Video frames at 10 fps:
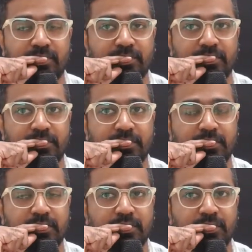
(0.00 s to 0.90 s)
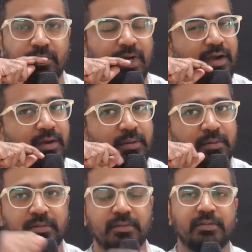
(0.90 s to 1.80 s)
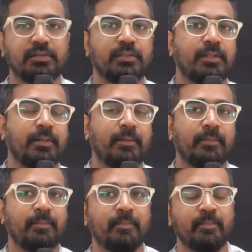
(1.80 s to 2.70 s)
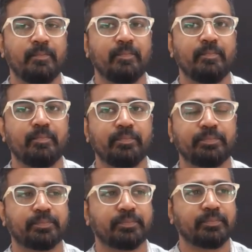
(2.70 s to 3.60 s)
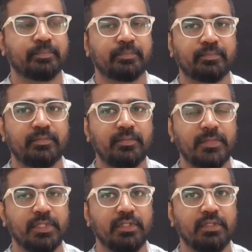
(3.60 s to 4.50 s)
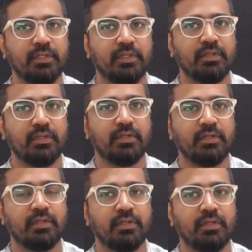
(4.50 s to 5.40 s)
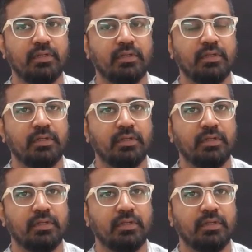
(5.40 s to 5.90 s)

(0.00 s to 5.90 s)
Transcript: (no one is talking)